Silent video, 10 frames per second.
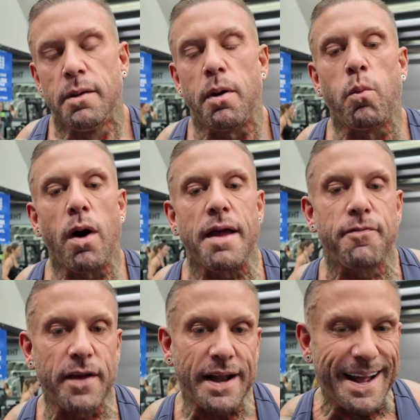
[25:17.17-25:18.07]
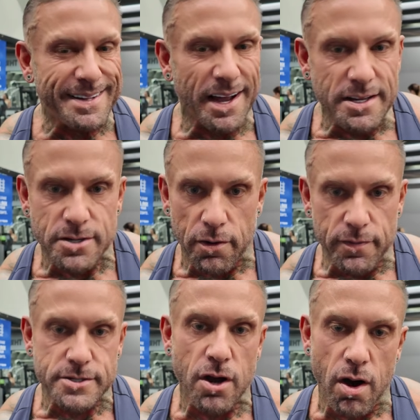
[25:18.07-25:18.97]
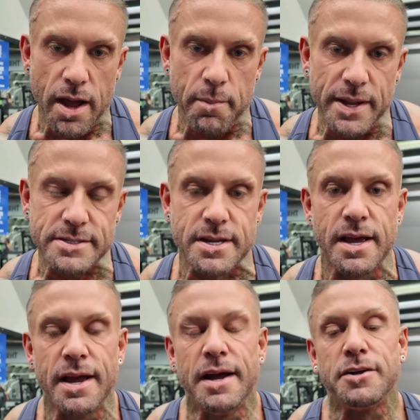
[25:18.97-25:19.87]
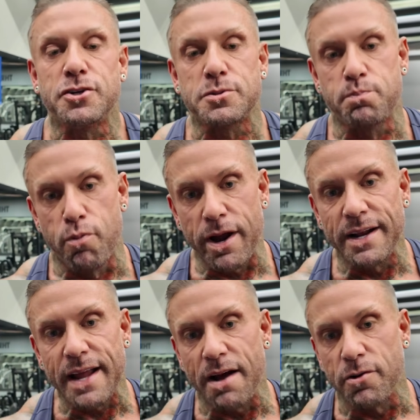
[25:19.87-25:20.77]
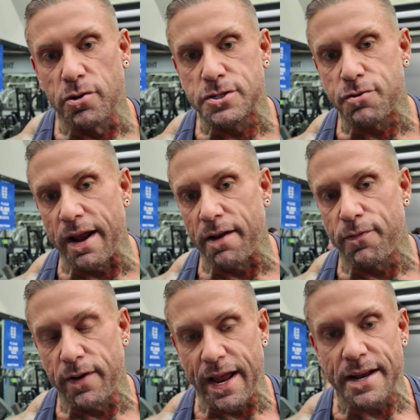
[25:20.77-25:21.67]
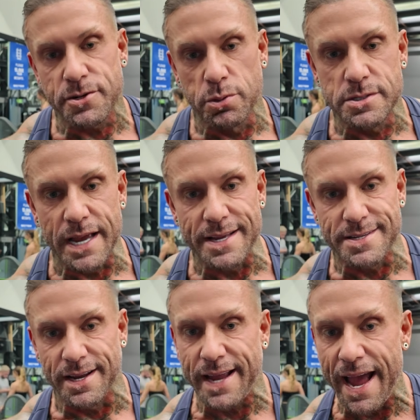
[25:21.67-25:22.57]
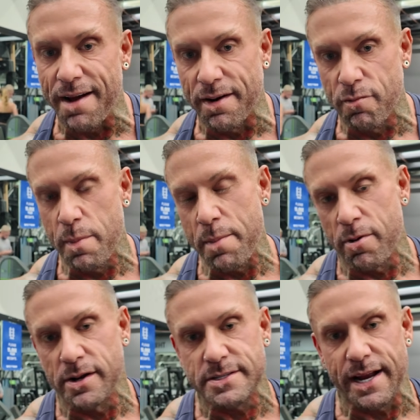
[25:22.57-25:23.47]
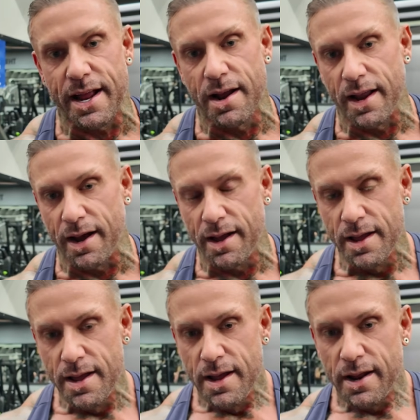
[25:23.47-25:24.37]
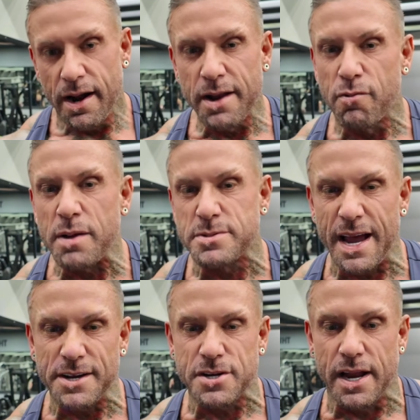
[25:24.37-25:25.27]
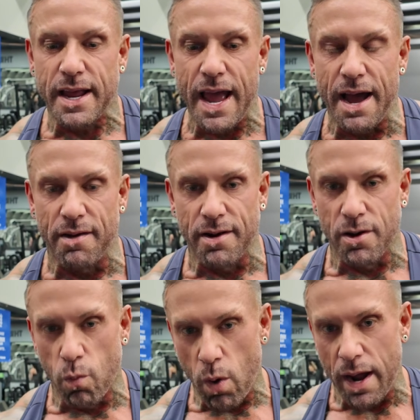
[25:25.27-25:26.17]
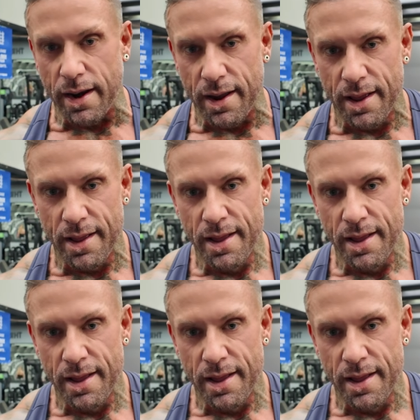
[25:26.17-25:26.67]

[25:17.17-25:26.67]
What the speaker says: But what I think that does over time is just bring down your strength for the actual sets that count. And remember, I said earlier, the only reps that actually count are the 1